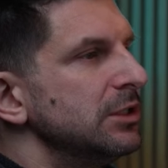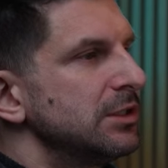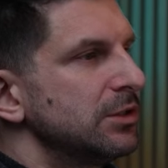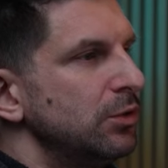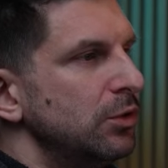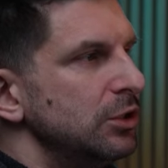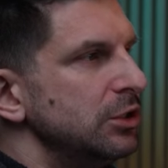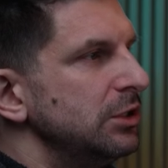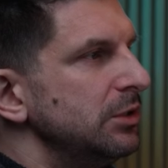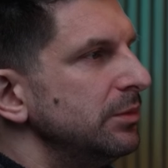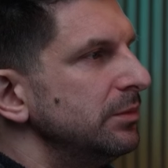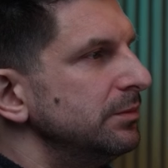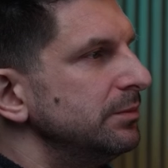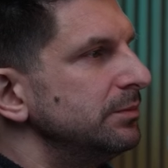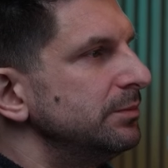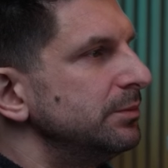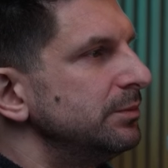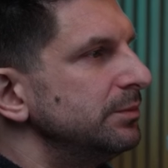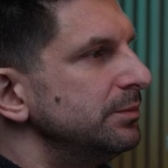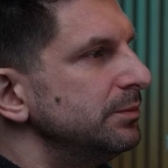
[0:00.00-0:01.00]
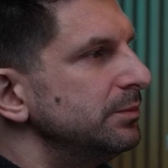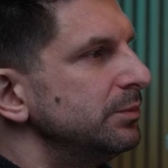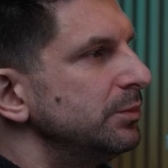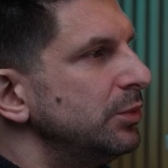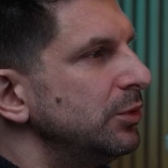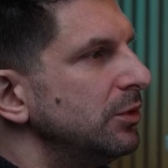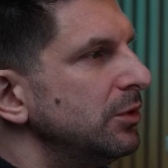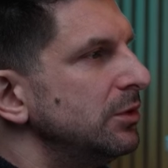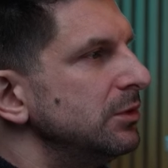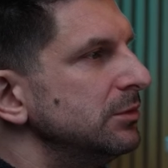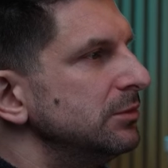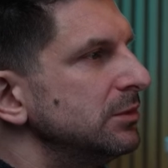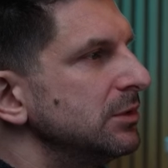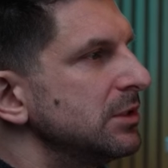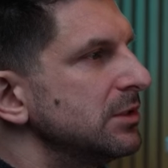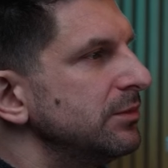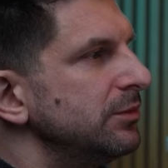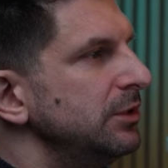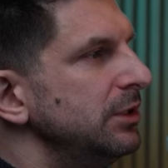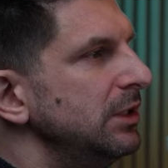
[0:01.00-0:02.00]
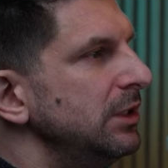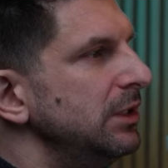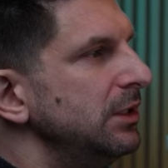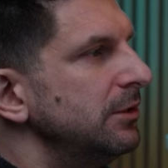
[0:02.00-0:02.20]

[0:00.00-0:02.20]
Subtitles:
they are similar in their